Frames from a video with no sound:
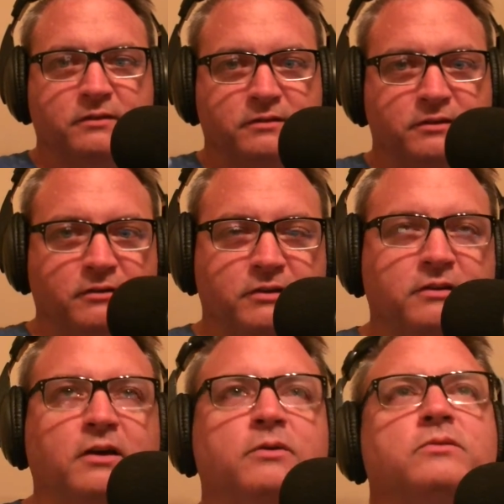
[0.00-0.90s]
series
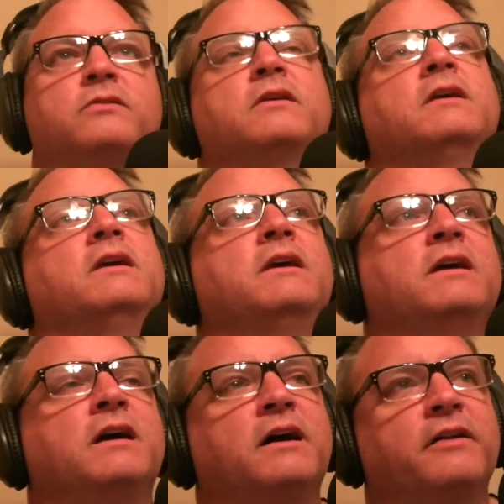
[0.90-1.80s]
goes.
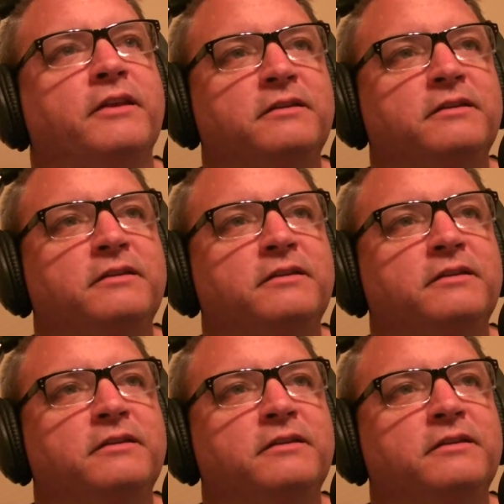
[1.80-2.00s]
They